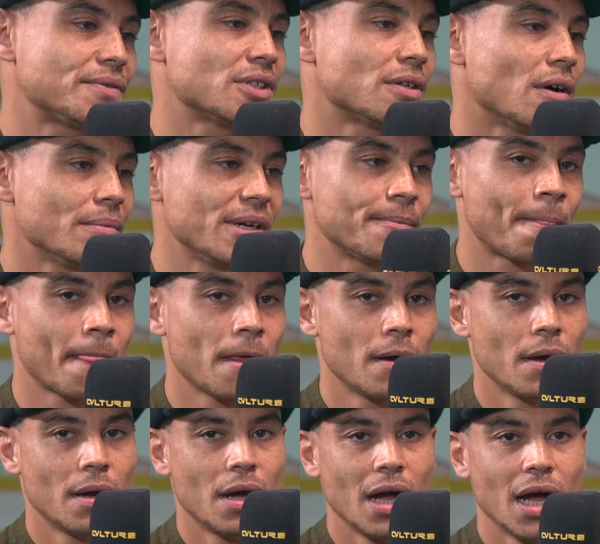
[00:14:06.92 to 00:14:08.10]
Do you know what I mean?
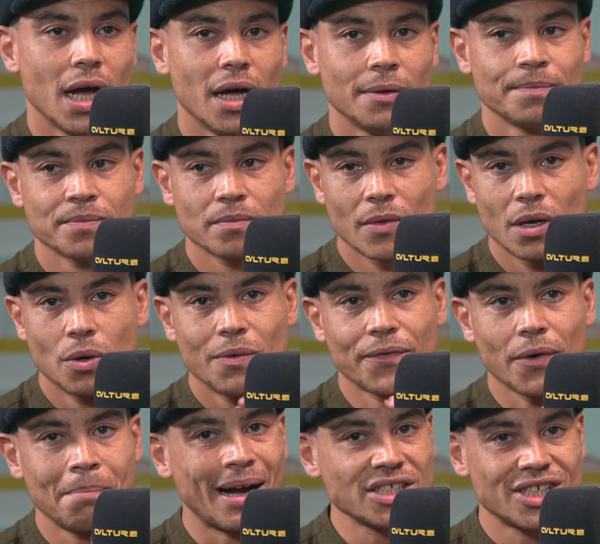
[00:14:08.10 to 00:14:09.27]
We're
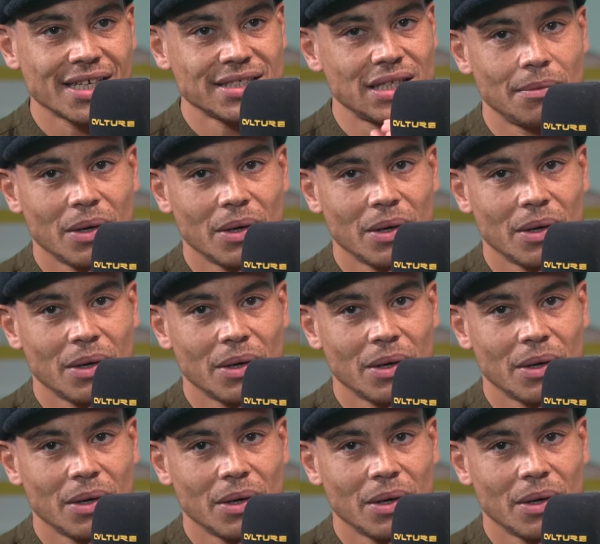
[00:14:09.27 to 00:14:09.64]
from Manchester.